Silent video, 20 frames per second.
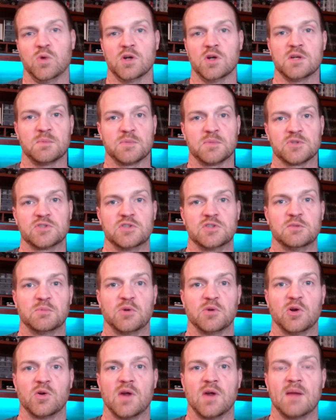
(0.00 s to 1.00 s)
pursue
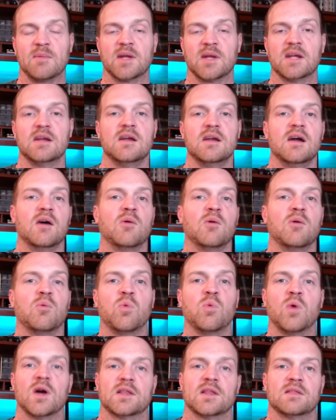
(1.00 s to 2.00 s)
programming,
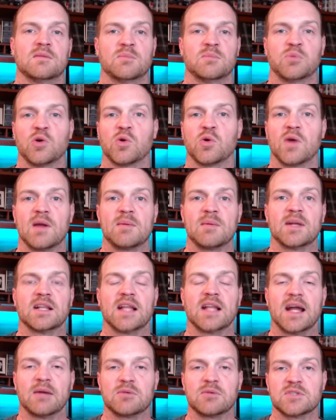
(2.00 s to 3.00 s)
what programming
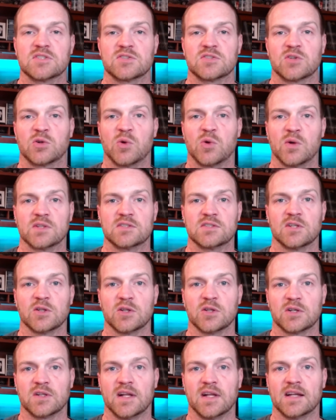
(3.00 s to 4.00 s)
languages are going to
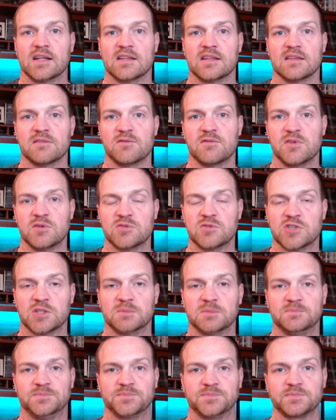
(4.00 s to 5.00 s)
look like in the future.
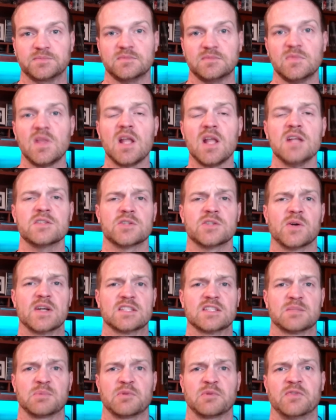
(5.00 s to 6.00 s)
So as
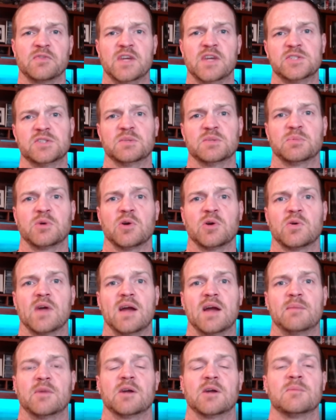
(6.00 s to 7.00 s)
a professional
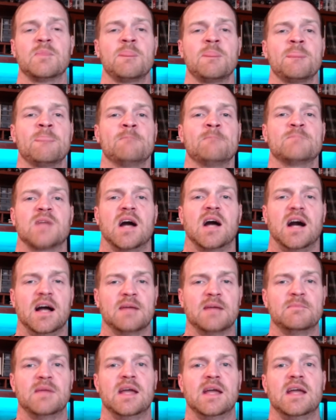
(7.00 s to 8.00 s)
programmer, I
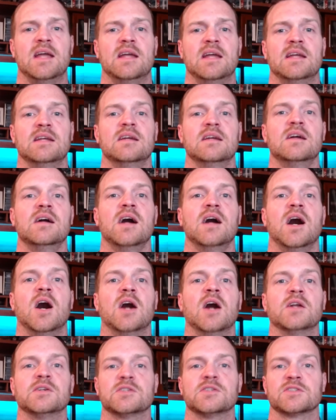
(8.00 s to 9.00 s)
may
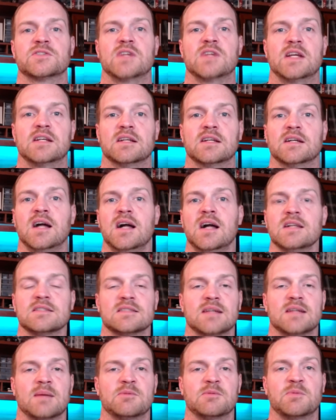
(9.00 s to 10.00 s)
understand a
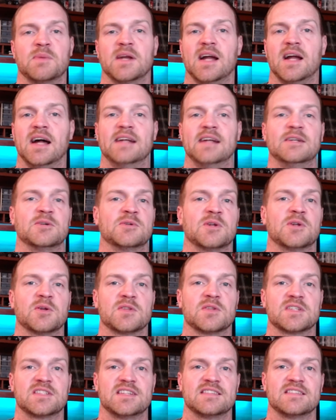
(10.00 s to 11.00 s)
concept, but I don't know the
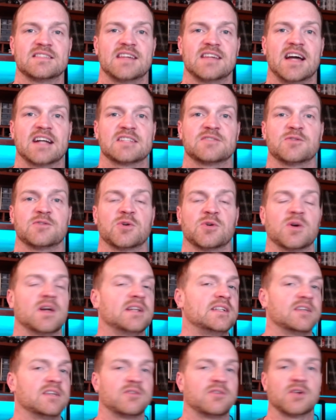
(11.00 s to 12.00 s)
syntax for a
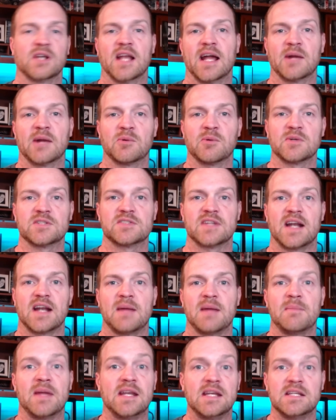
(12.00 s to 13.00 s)
different language that I
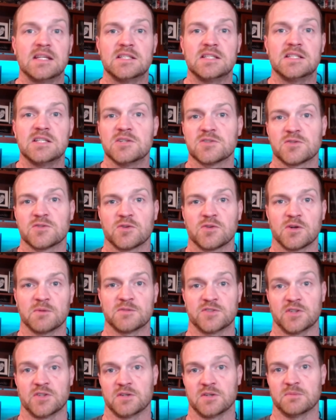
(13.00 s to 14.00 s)
may need to use for a
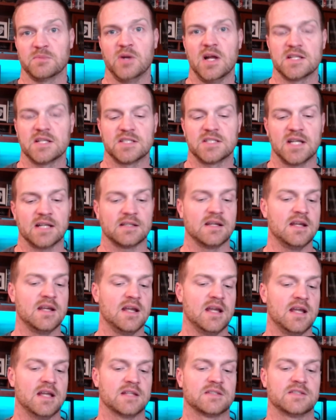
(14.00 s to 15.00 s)
certain project.
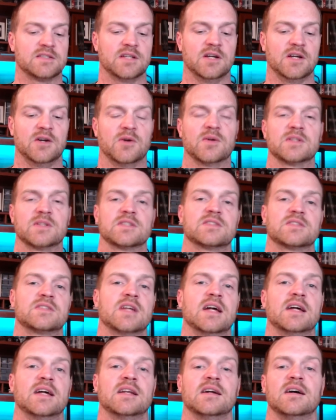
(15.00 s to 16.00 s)
And so
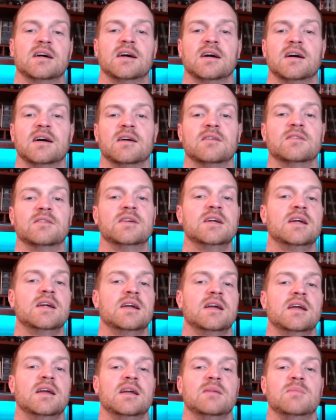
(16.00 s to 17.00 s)
instead of
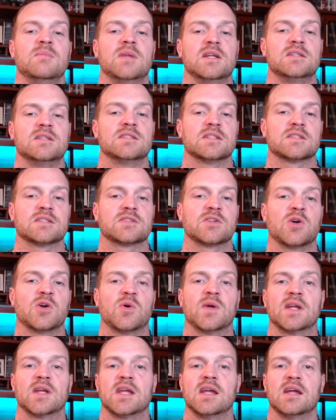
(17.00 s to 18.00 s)
me just
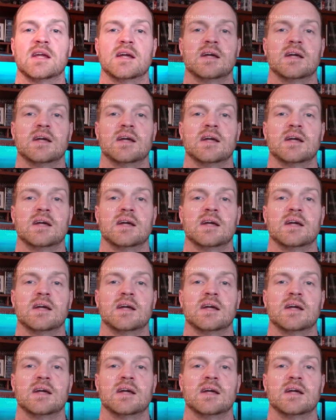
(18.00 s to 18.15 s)
going in